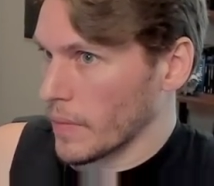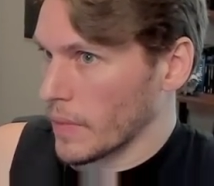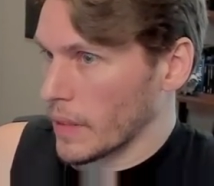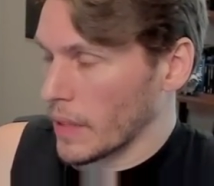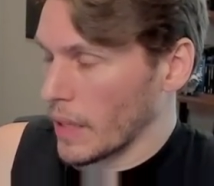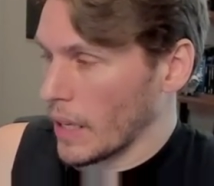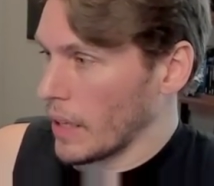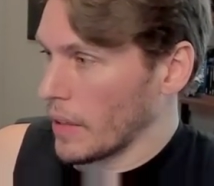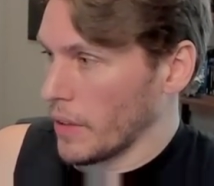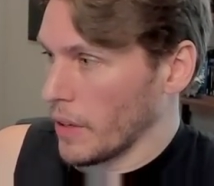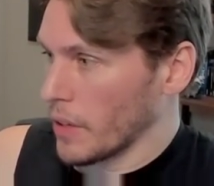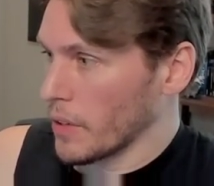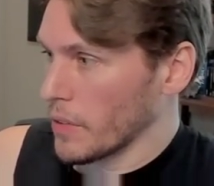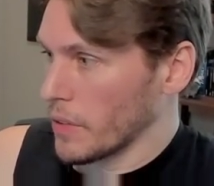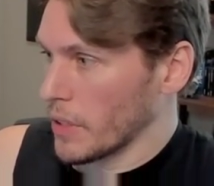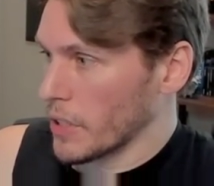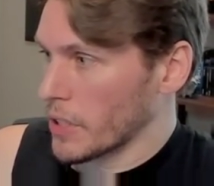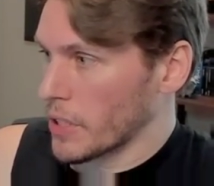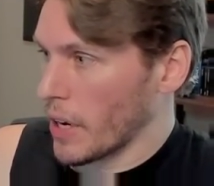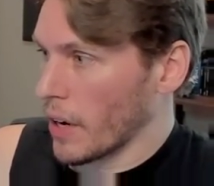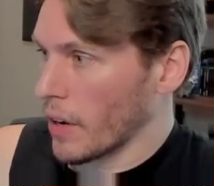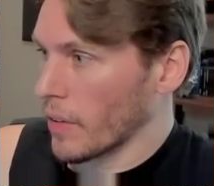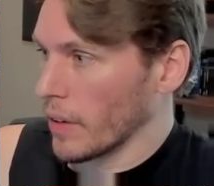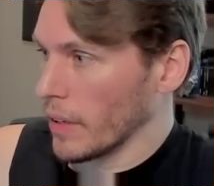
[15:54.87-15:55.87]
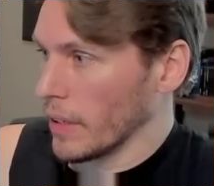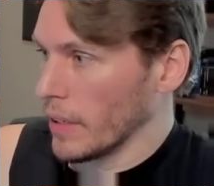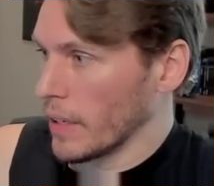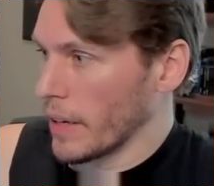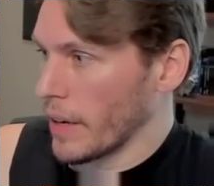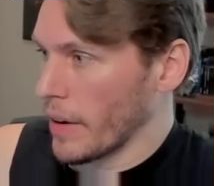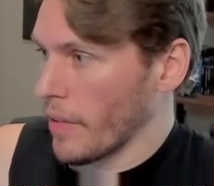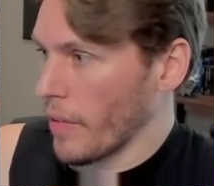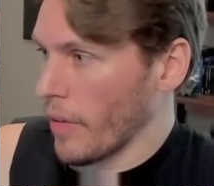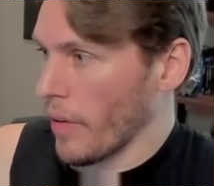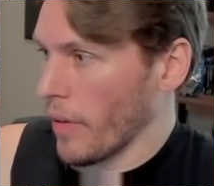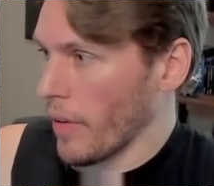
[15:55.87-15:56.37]
They they're they're scary.
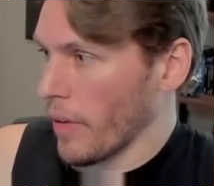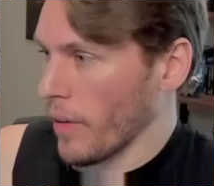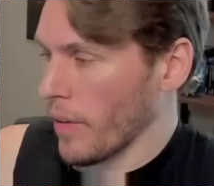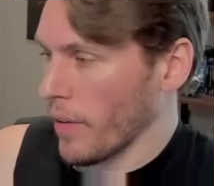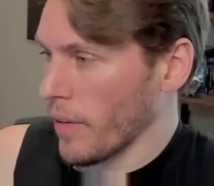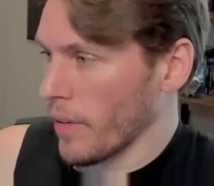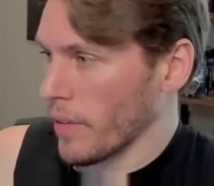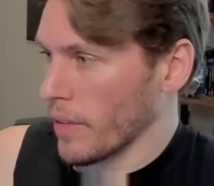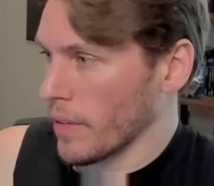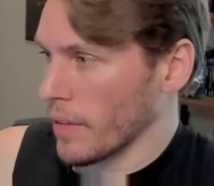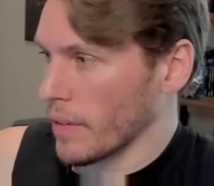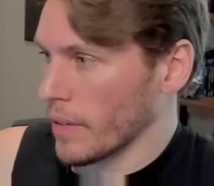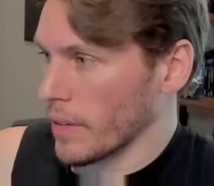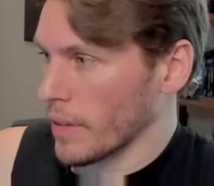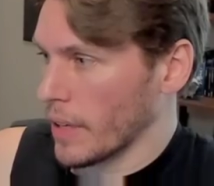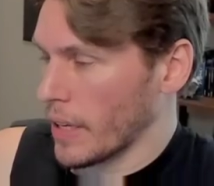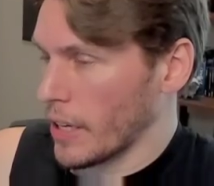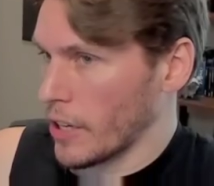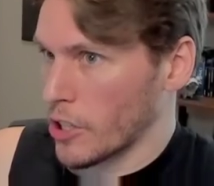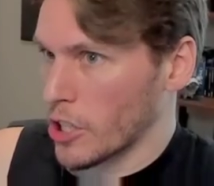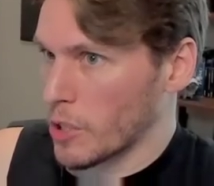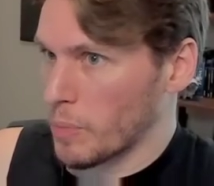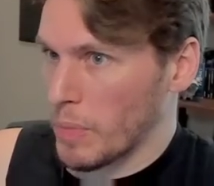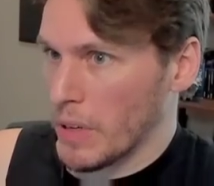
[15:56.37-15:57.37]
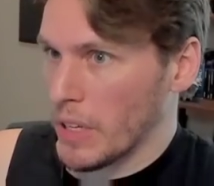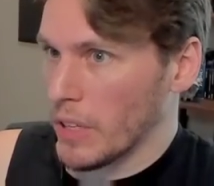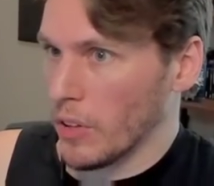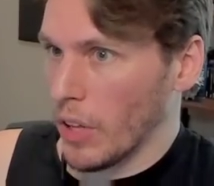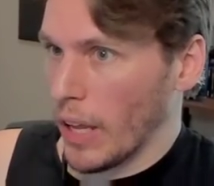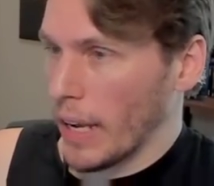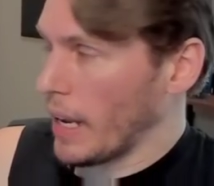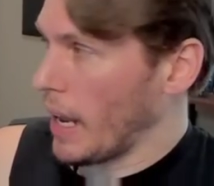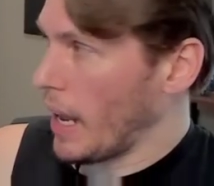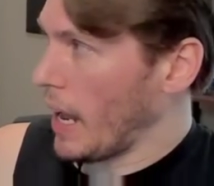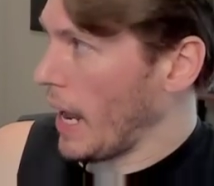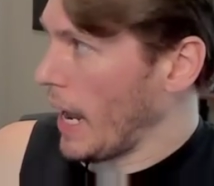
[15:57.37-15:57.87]
Can it just be
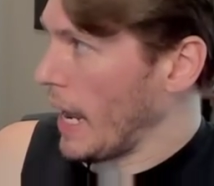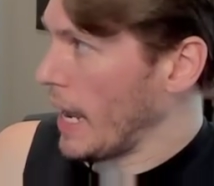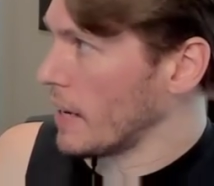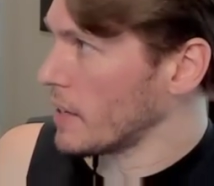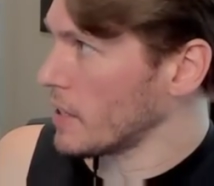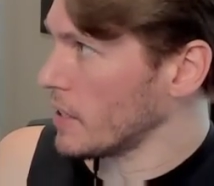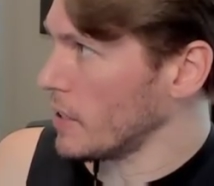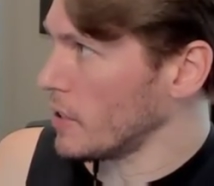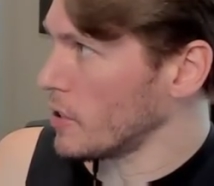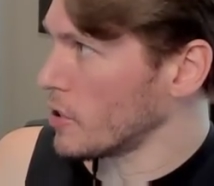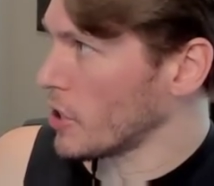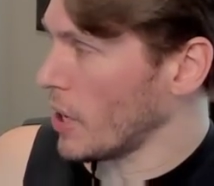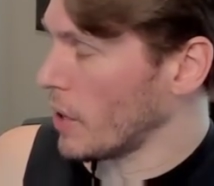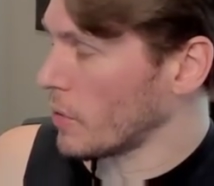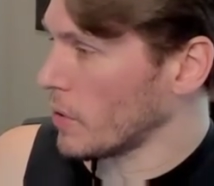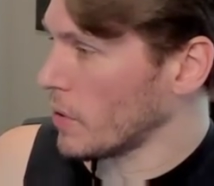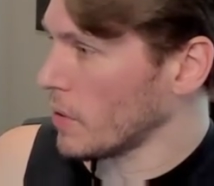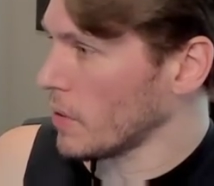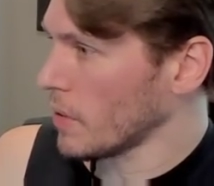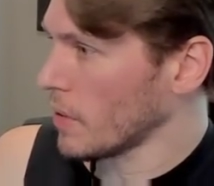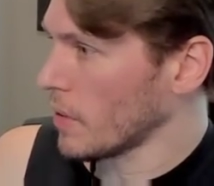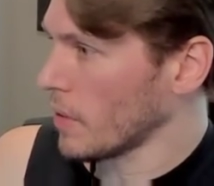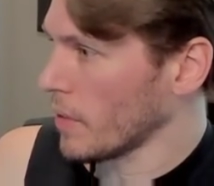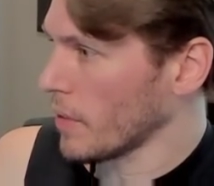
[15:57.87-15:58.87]
like ant in general?